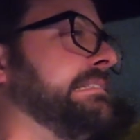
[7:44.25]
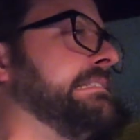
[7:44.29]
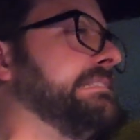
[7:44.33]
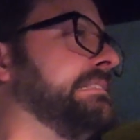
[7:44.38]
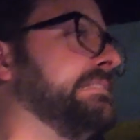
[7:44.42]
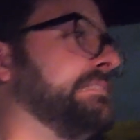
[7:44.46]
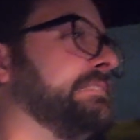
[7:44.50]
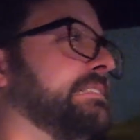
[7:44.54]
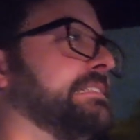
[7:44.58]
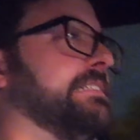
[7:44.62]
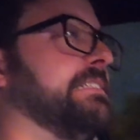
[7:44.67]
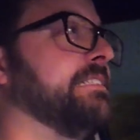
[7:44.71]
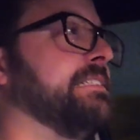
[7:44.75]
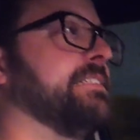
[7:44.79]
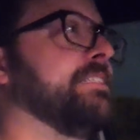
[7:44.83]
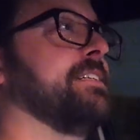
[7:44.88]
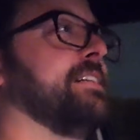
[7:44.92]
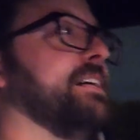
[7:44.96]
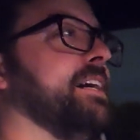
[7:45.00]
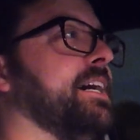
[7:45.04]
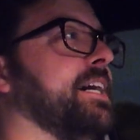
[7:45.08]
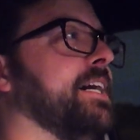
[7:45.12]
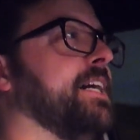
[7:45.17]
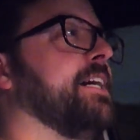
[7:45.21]
excited?
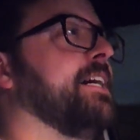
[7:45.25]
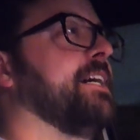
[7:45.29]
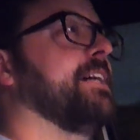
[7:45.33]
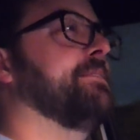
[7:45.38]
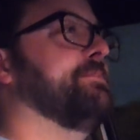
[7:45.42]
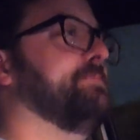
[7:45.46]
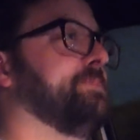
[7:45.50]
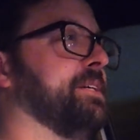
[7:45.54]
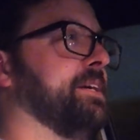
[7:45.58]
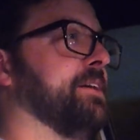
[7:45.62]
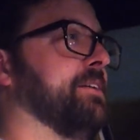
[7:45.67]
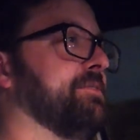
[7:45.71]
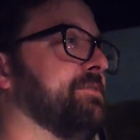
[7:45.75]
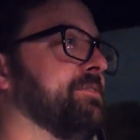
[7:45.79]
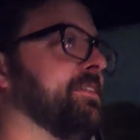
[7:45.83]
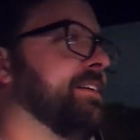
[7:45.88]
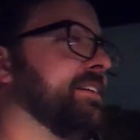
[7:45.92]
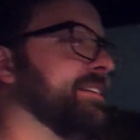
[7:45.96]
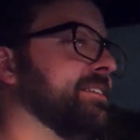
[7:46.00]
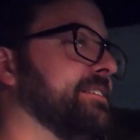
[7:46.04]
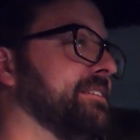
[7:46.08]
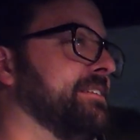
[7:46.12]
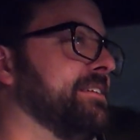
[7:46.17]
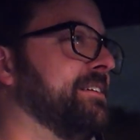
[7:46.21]
Uh, I'm
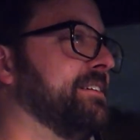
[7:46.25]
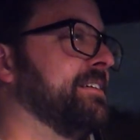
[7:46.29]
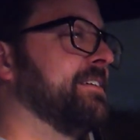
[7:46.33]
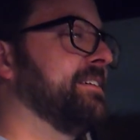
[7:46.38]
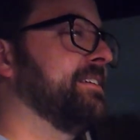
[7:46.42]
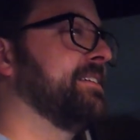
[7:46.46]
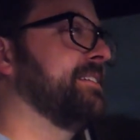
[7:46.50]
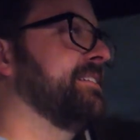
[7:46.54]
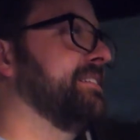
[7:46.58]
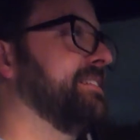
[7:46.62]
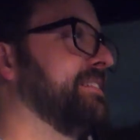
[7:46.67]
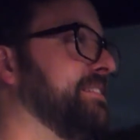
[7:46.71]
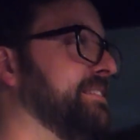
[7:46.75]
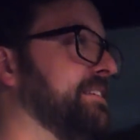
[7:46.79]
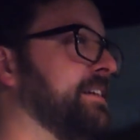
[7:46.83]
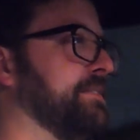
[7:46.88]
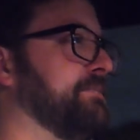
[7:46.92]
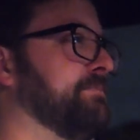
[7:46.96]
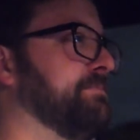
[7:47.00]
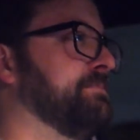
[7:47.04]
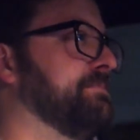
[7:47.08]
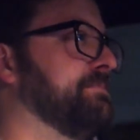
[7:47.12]
terrified. You're terrified? Yeah.